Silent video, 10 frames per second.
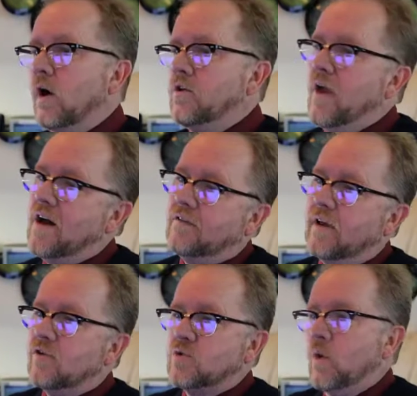and you have
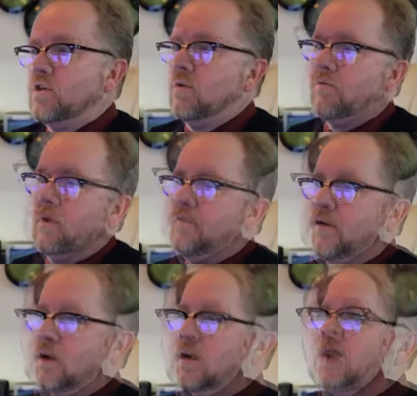levels 1, 2, 3, and
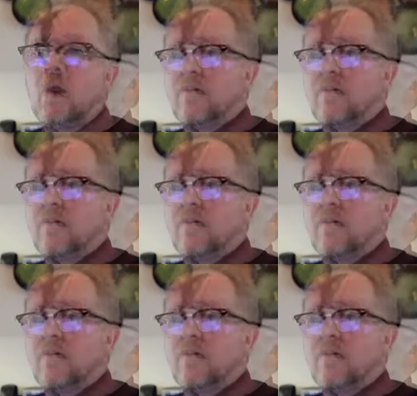4. Okay.